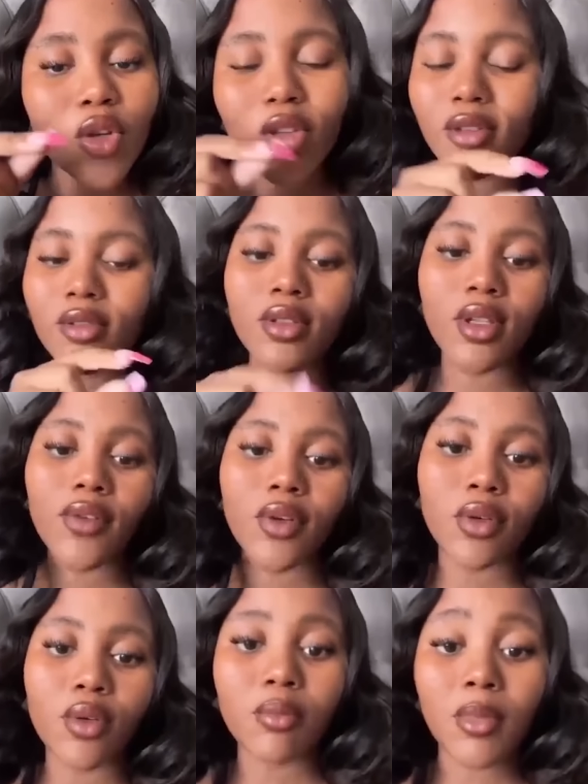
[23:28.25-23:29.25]
Because you never
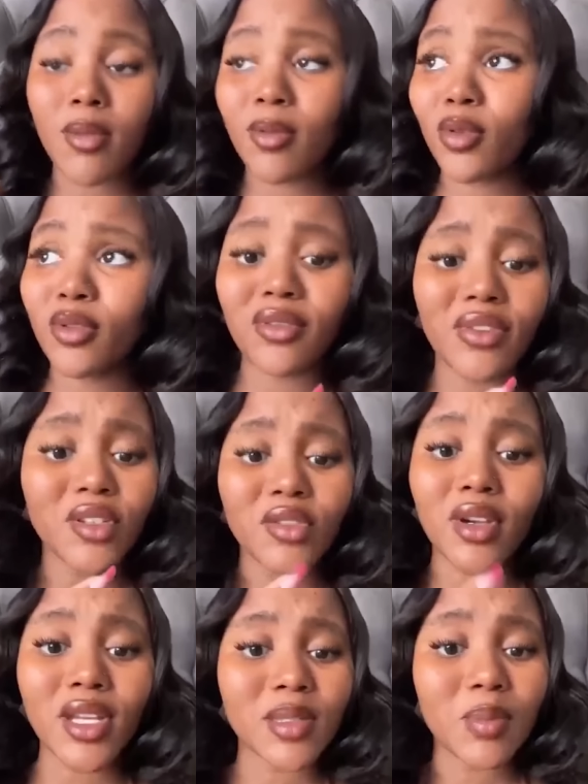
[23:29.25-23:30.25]
know. Maybe you could find your
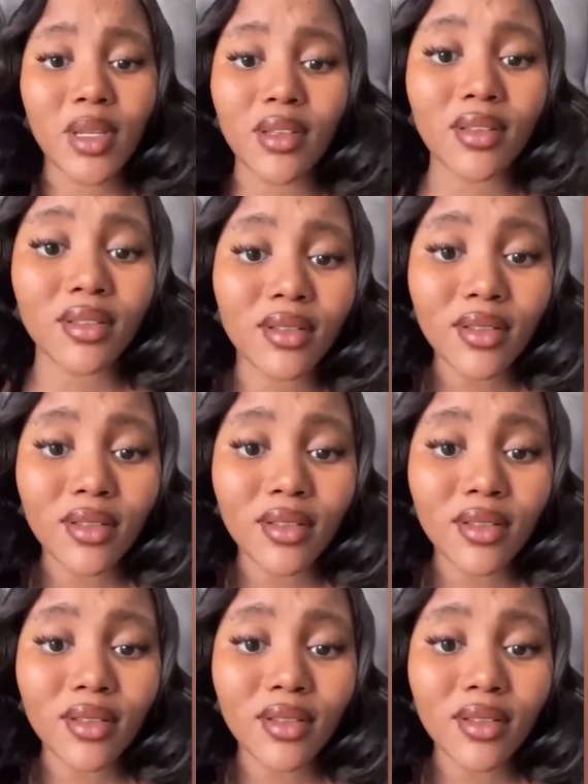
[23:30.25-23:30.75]
husband.